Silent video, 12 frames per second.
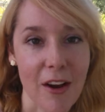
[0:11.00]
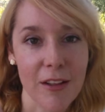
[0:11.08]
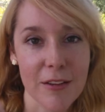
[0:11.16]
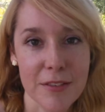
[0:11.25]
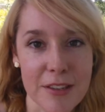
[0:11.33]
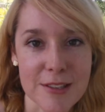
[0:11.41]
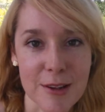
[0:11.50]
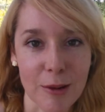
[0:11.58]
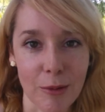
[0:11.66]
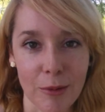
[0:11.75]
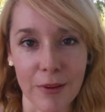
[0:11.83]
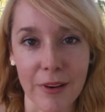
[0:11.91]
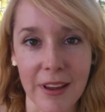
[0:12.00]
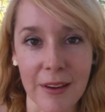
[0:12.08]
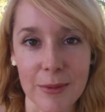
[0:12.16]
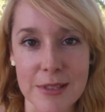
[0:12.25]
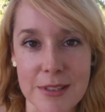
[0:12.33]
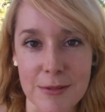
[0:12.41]
all of his glory
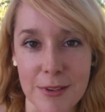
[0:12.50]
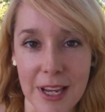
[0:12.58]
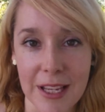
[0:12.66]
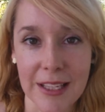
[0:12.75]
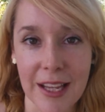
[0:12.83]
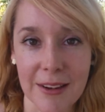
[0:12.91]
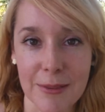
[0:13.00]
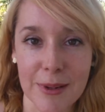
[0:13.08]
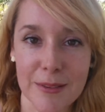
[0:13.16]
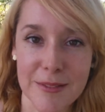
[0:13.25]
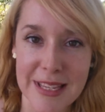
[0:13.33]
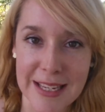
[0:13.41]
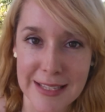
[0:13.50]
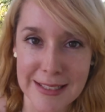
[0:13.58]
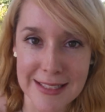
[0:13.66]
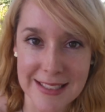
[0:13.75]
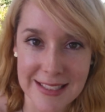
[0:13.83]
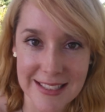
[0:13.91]
was arrayed like one of
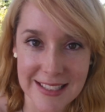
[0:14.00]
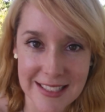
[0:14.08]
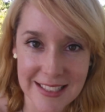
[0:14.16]
these.